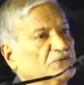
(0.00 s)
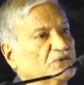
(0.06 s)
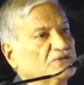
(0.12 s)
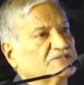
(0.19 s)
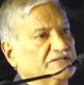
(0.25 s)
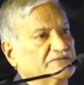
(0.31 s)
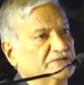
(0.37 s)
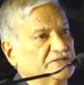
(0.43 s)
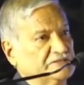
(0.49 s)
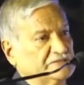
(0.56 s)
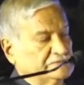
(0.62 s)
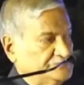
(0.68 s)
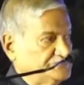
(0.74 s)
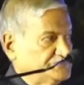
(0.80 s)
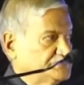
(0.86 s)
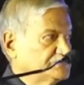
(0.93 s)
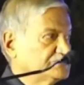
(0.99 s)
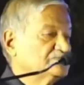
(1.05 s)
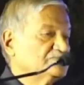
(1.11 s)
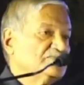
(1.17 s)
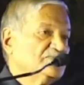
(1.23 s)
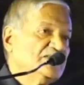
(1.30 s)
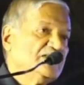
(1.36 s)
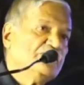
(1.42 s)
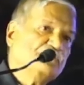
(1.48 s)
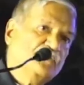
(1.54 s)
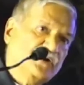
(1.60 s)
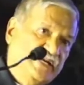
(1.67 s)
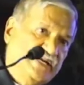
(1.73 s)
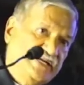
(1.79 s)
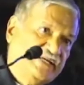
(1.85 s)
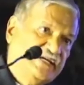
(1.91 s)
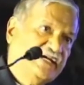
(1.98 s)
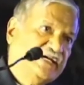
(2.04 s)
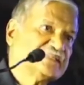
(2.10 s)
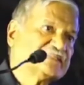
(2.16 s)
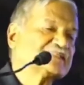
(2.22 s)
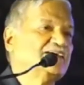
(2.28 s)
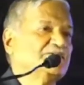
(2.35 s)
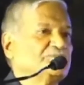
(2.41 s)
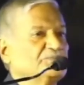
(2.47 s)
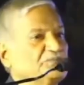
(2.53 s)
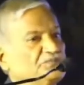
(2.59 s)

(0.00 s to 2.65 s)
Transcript: forty-seven for India has come.